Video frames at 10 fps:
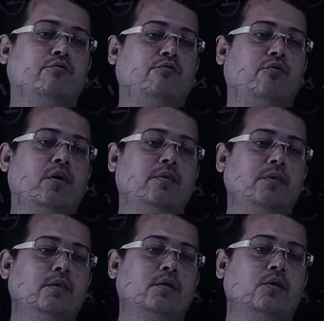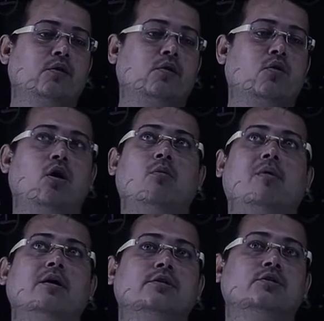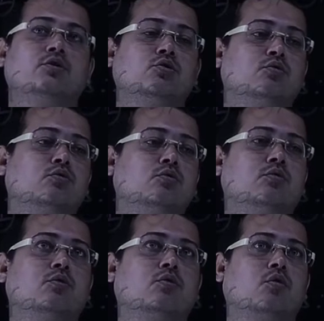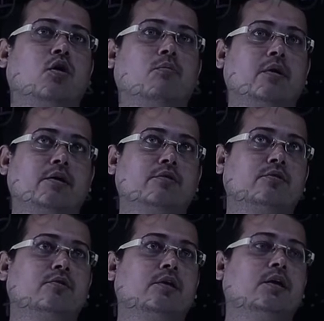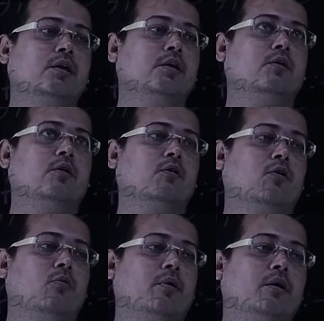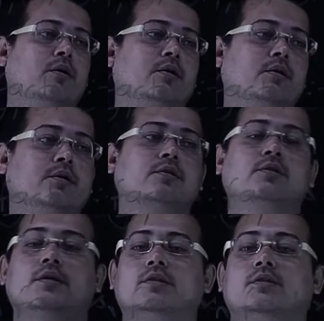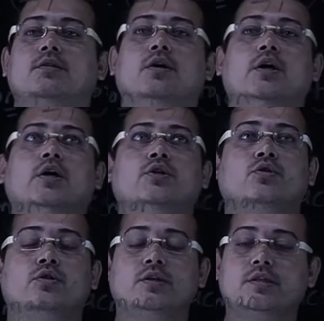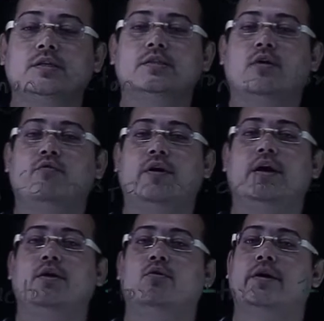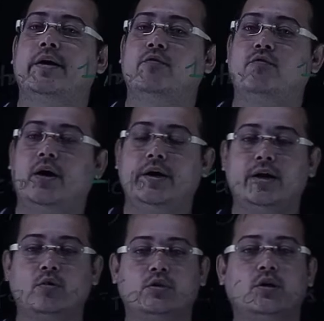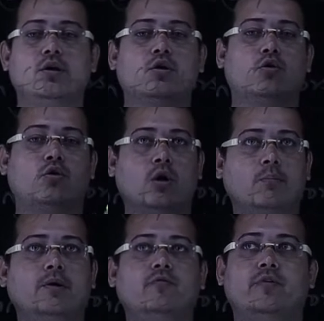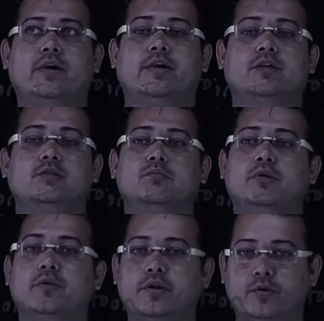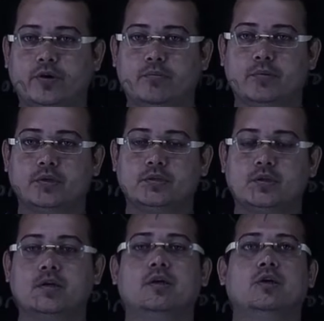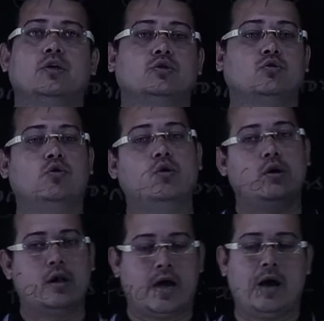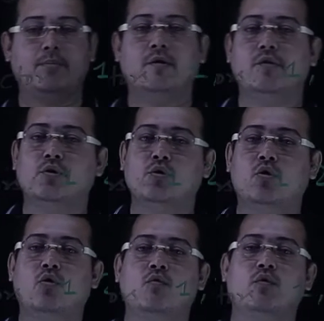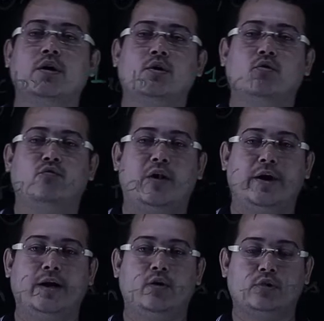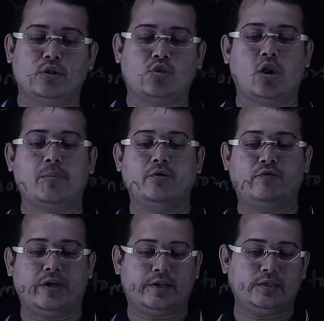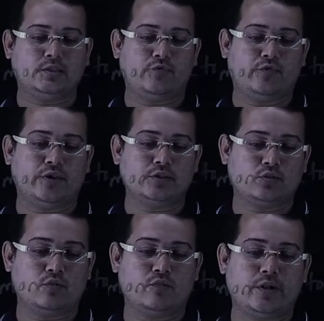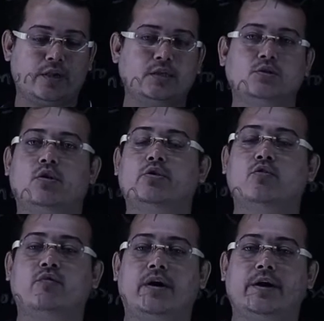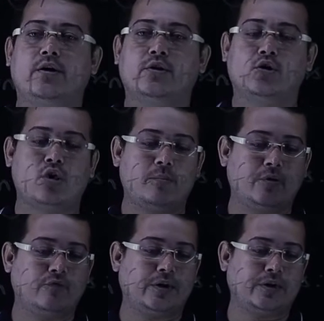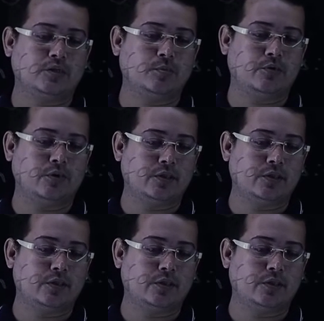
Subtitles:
1, 2, 3, 6. So this is the way you can find out the common factors between two numbers. So I am giving you a homework to find out the common factors. The first homework is you have to find out the common factors between